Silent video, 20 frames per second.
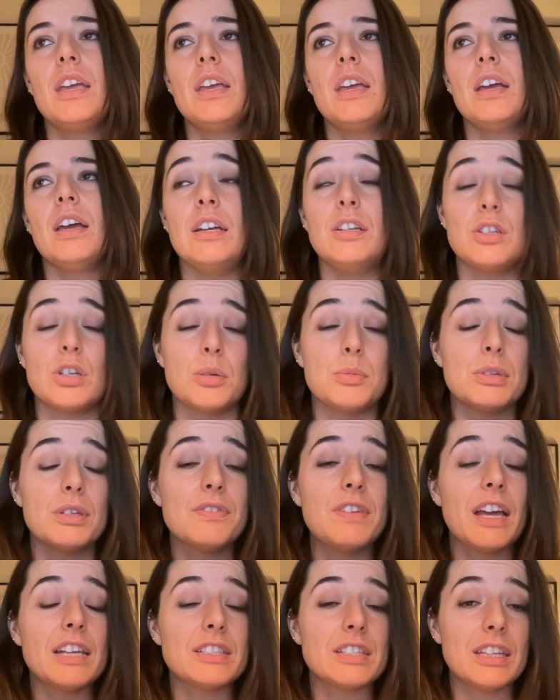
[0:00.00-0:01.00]
In terms of
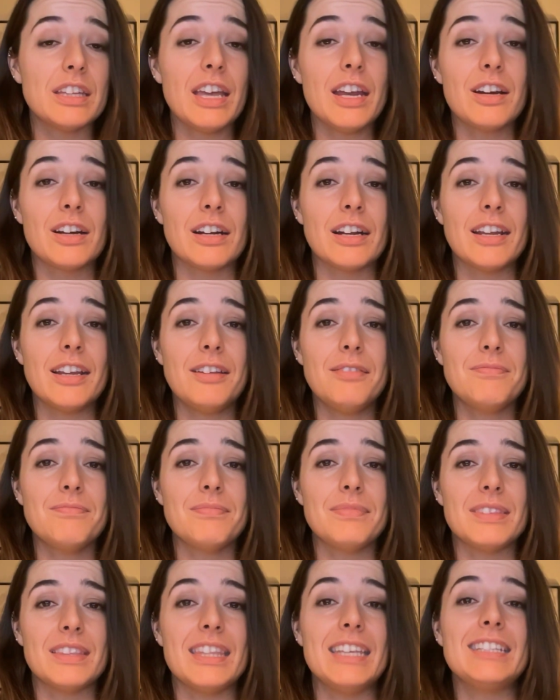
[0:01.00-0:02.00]
vascularity,
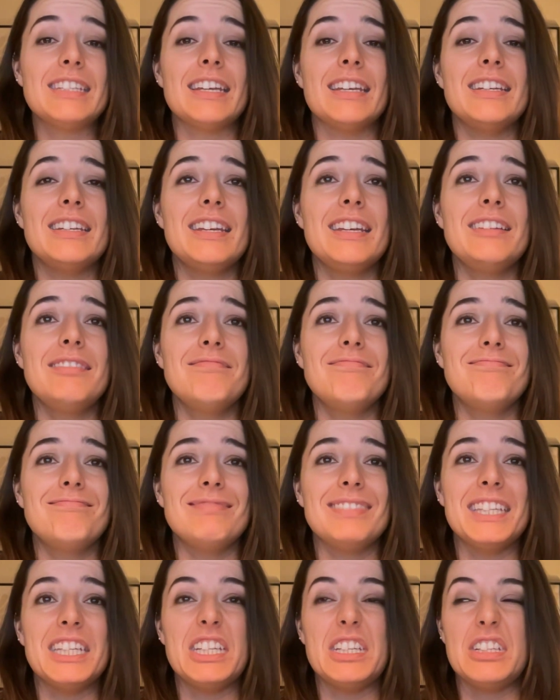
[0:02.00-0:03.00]
the tendon
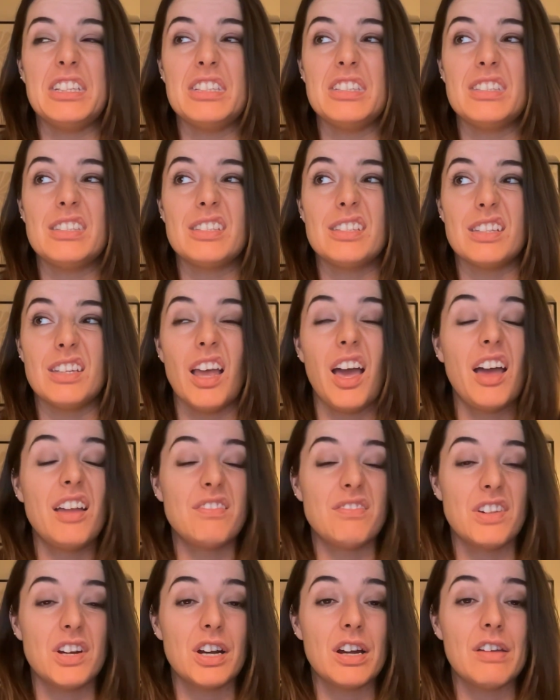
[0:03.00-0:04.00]
is not
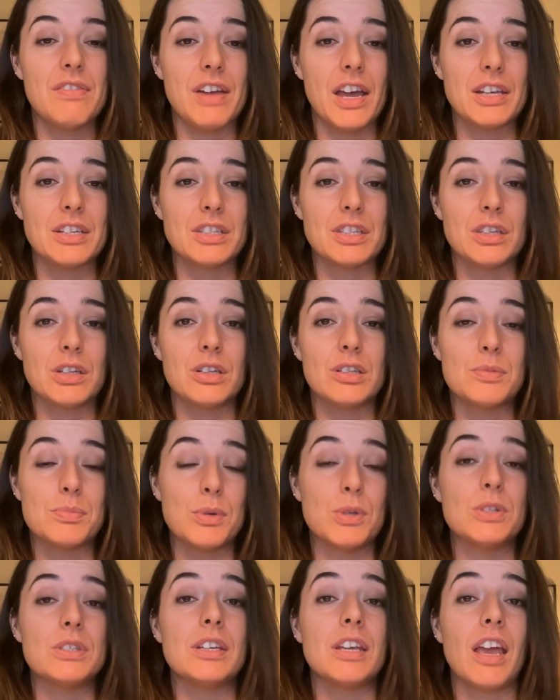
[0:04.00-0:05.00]
very vascular, it's
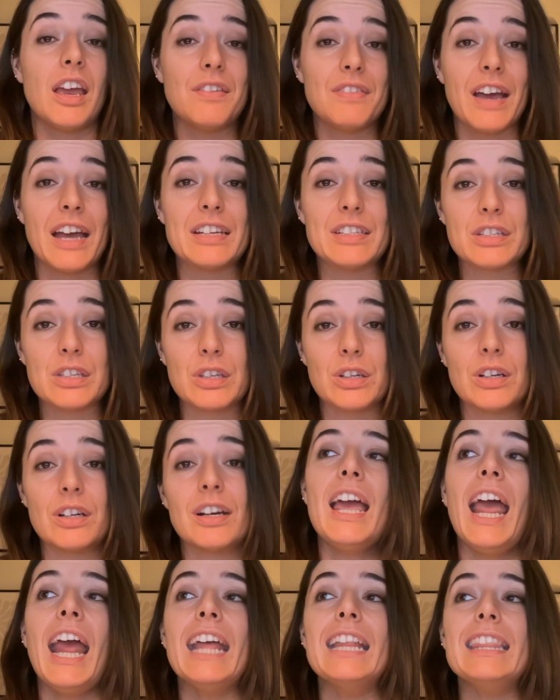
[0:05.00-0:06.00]
mostly avascular.
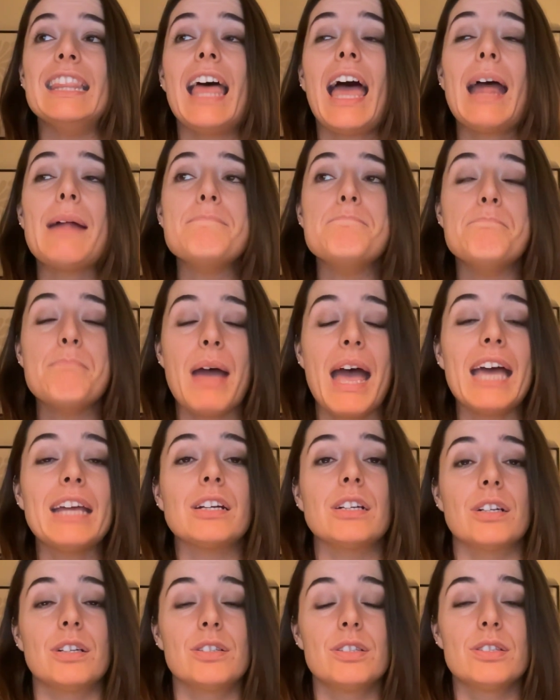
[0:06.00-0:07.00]
And that
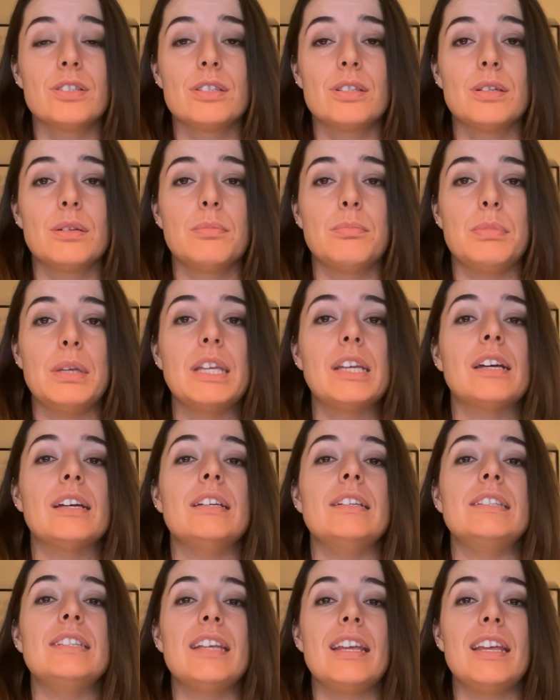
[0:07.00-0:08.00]
matters
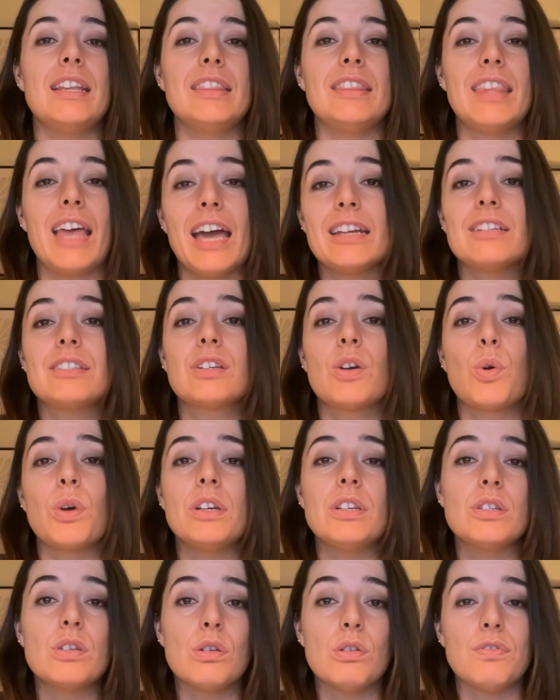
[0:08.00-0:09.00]
because that is going
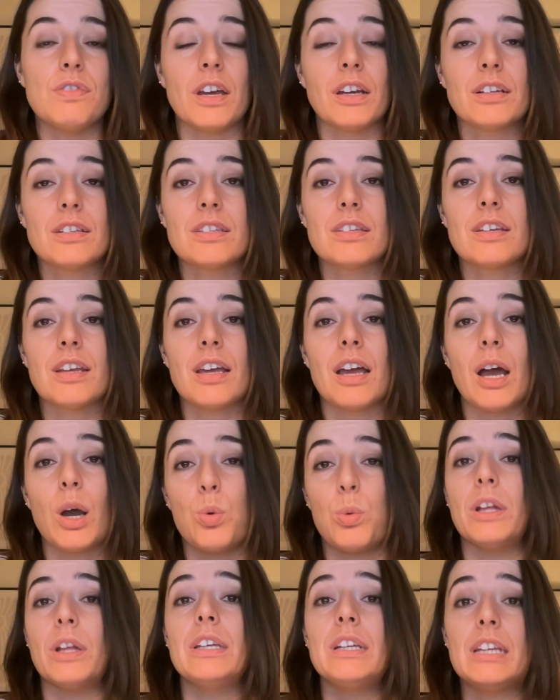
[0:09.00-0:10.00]
to affect how
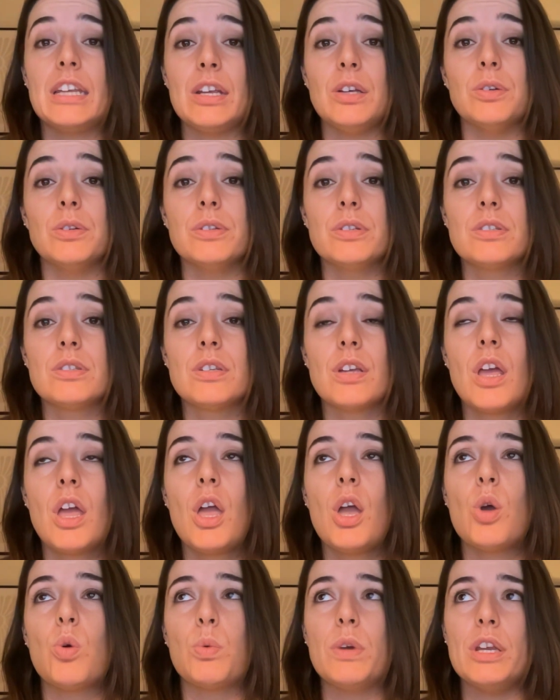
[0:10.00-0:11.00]
well it heals.
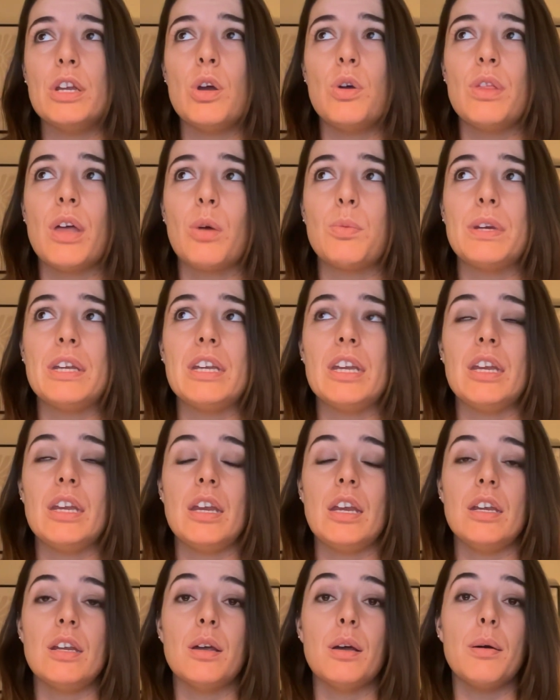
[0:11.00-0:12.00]
We know that we
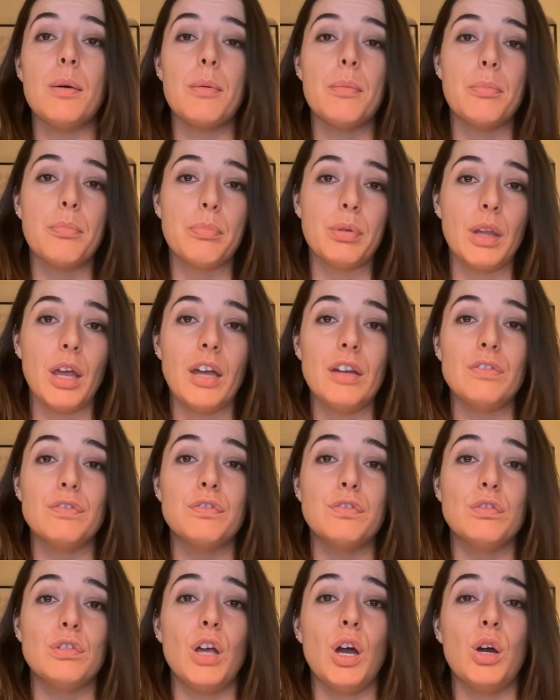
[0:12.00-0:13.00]
need blood
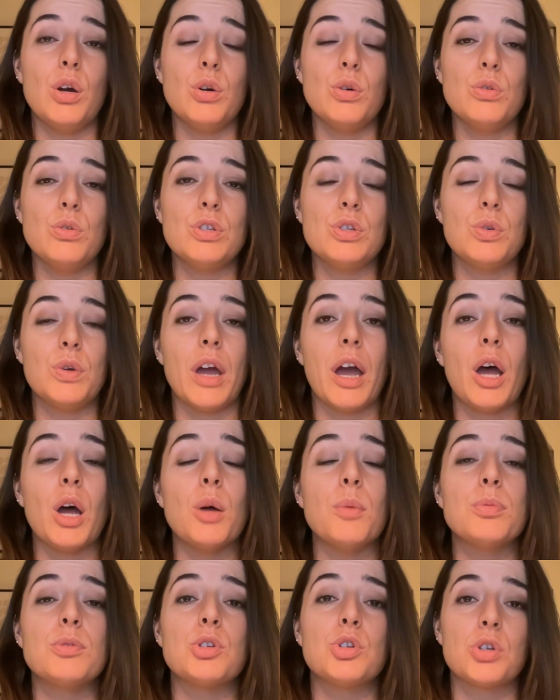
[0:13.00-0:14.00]
flow to
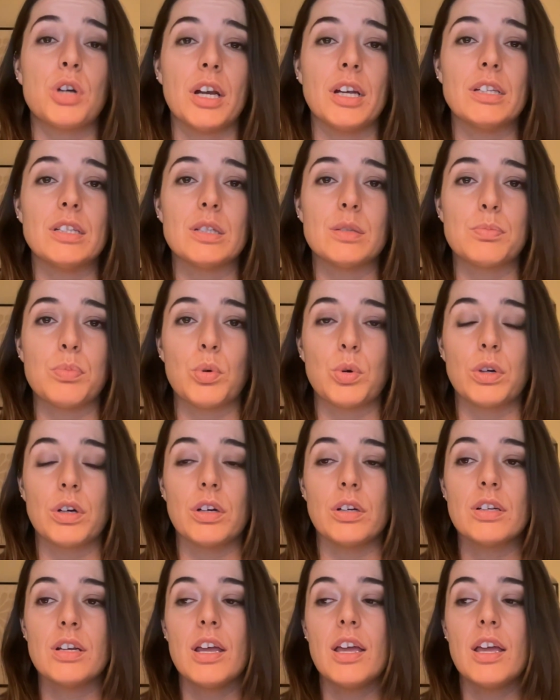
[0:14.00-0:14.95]
help transport